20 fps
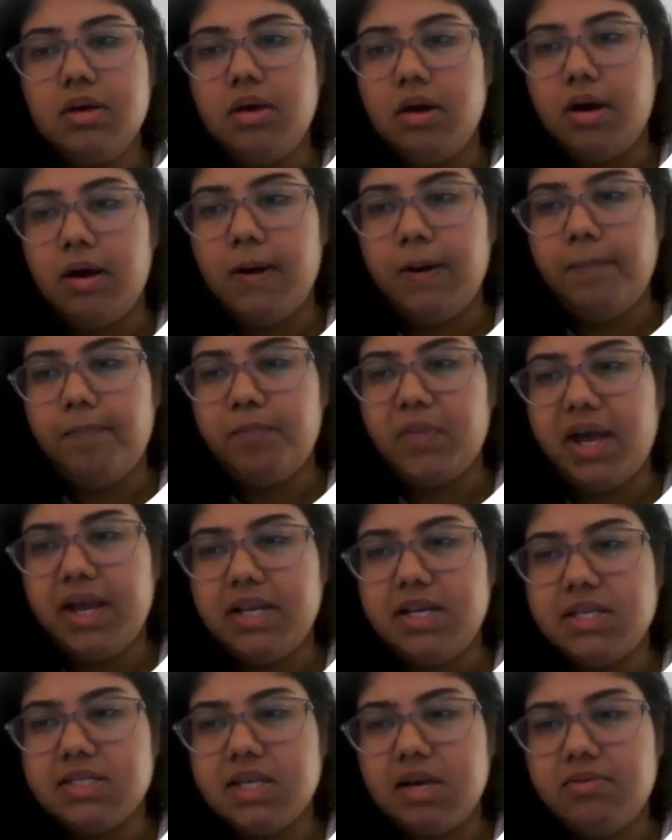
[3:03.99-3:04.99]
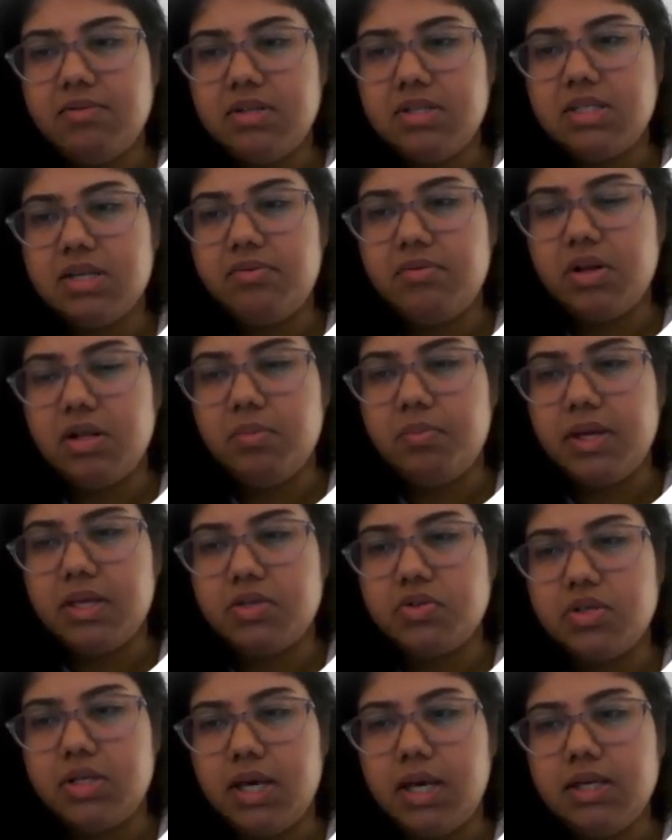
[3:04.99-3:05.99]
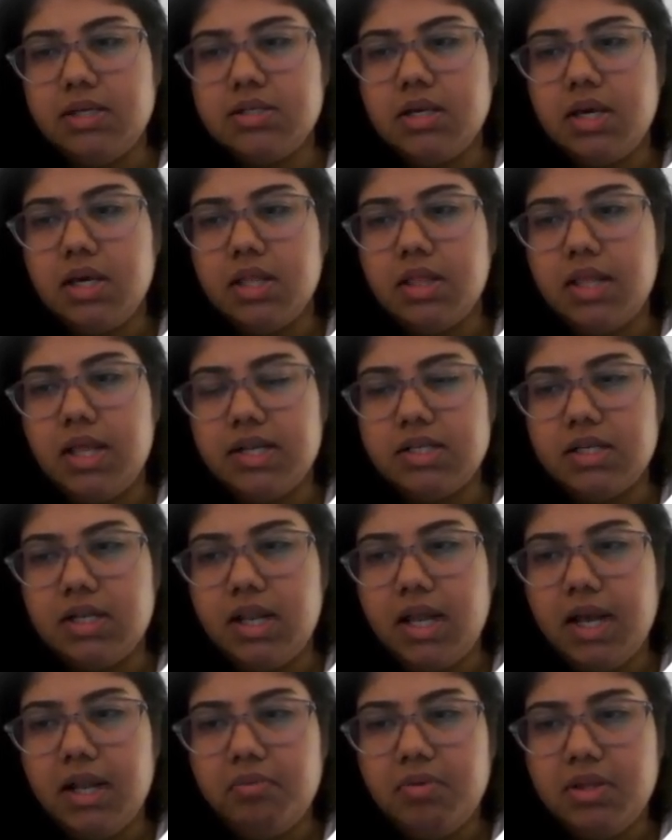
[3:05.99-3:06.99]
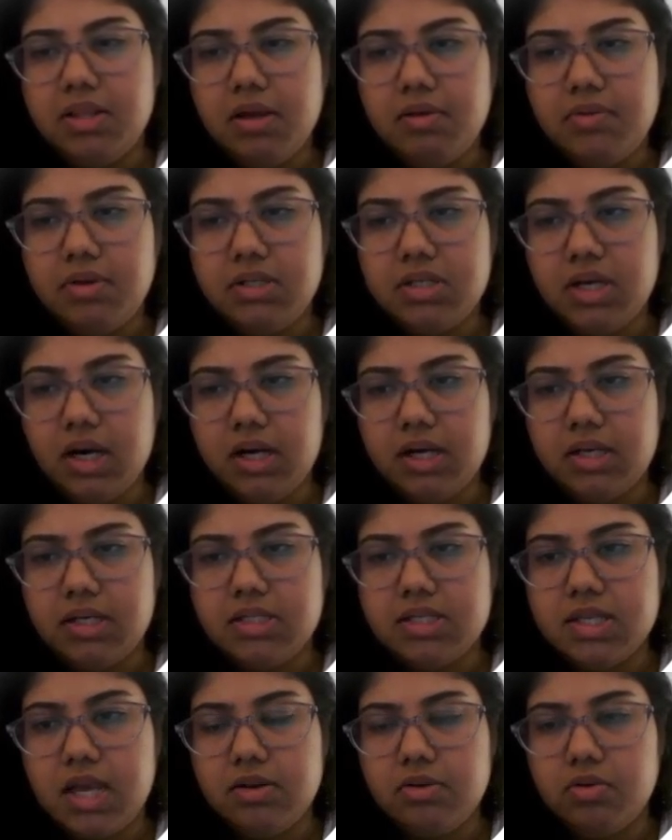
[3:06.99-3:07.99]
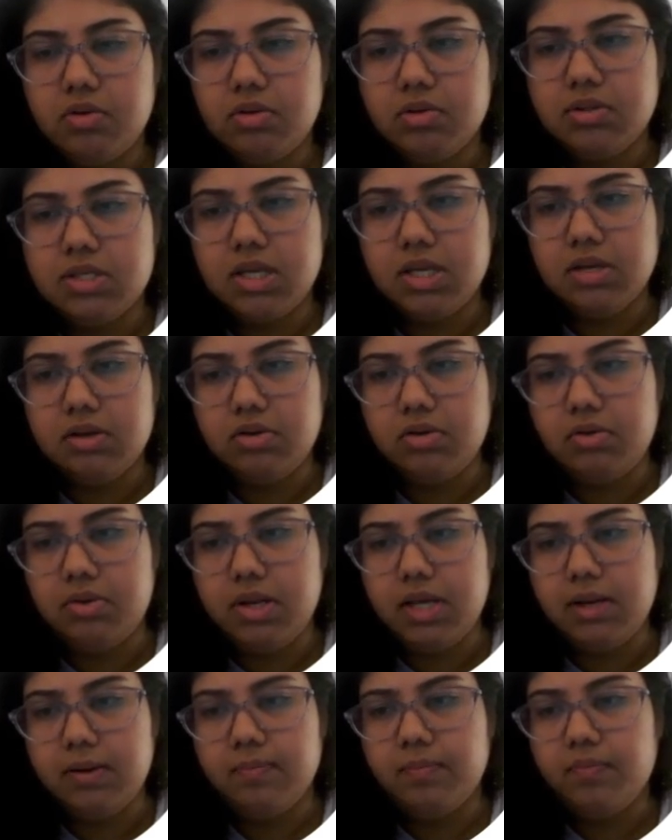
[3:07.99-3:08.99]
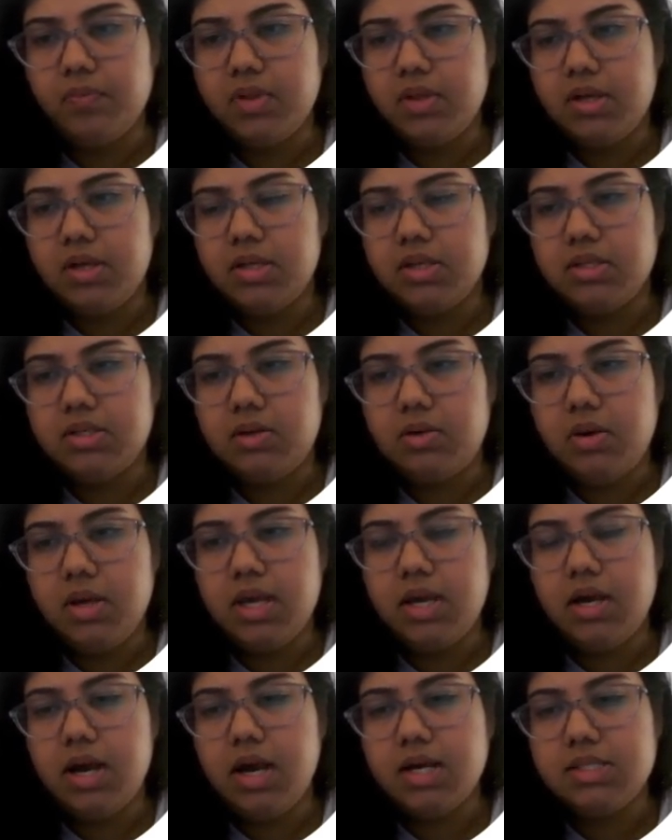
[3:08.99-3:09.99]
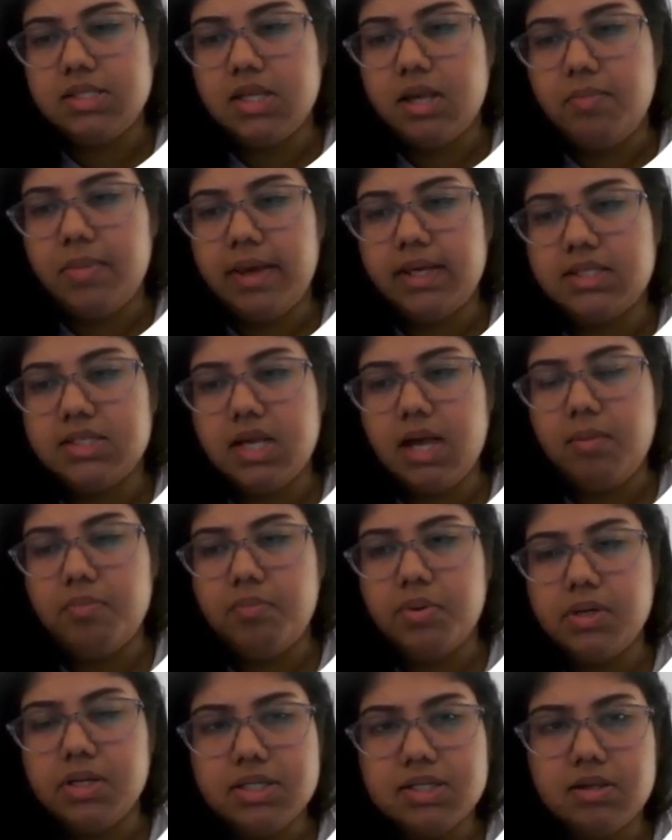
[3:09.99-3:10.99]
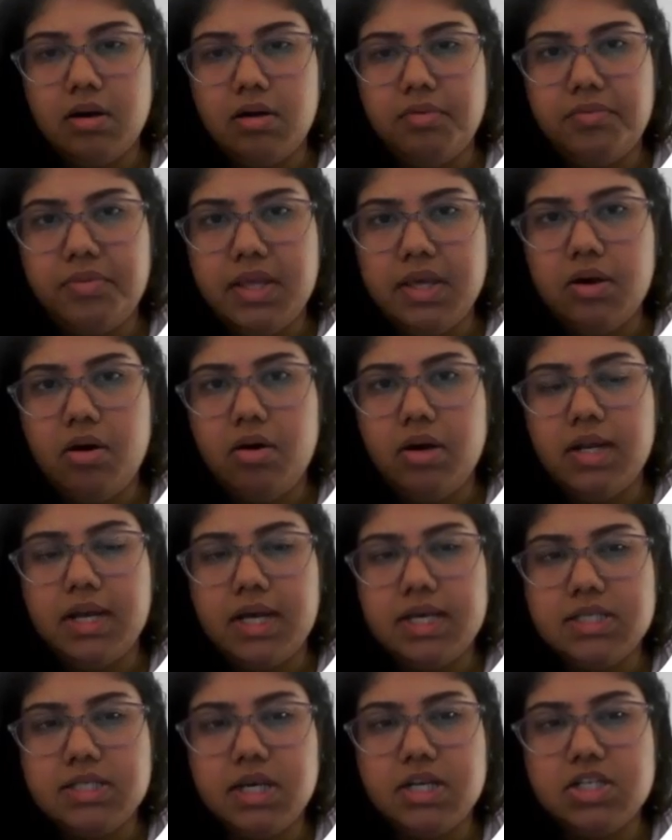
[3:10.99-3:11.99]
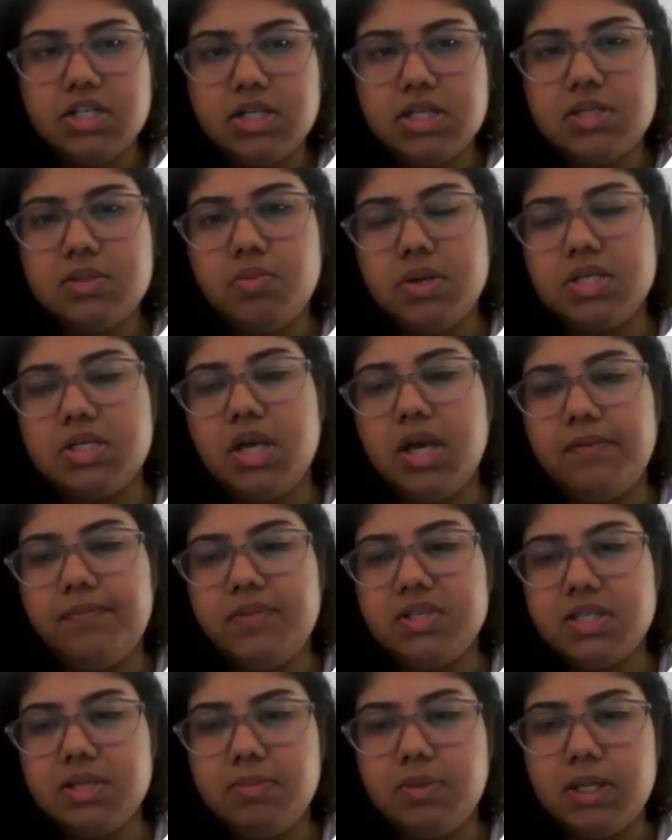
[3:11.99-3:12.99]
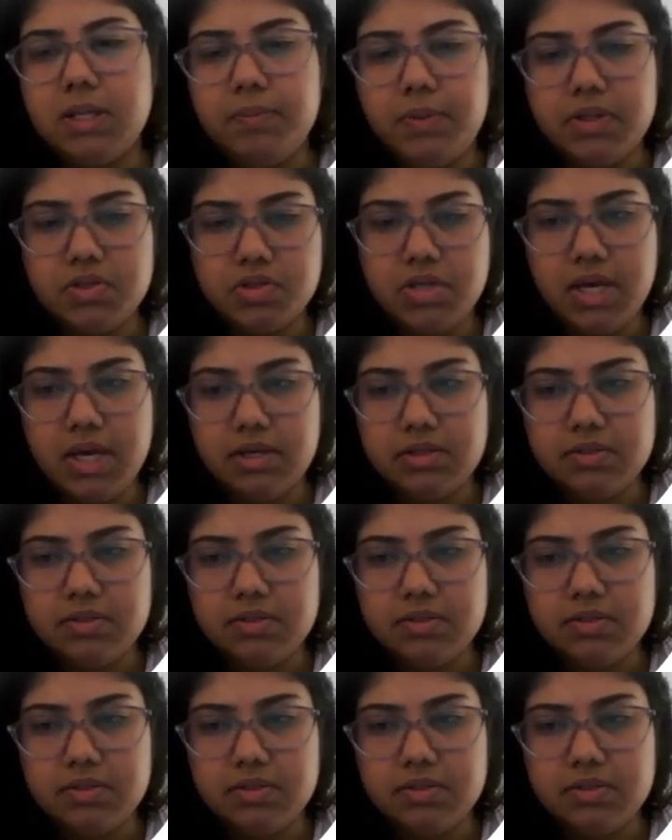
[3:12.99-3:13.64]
I discovered several pitch decks that align with our targets and goals including. So here are some examples of the organizations which have the similar pitch decks.